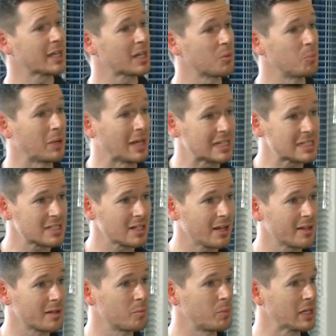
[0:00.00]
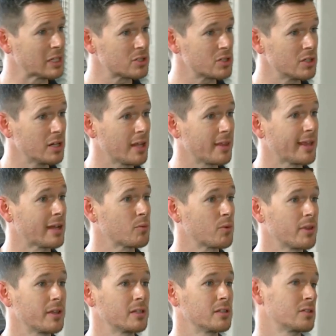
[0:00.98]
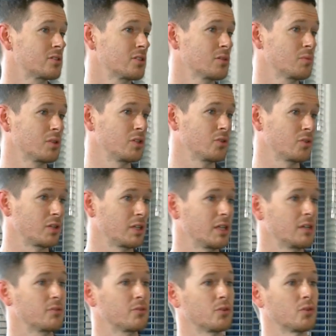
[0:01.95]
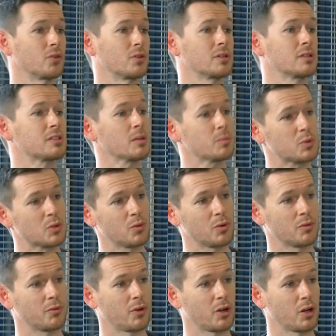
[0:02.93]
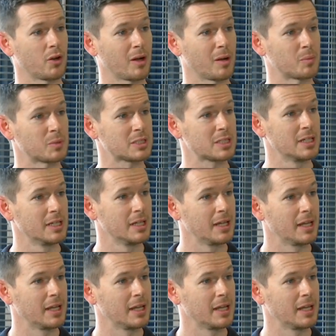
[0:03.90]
get a baseline, the better, and that will then determine your need for subsequent follow-ups,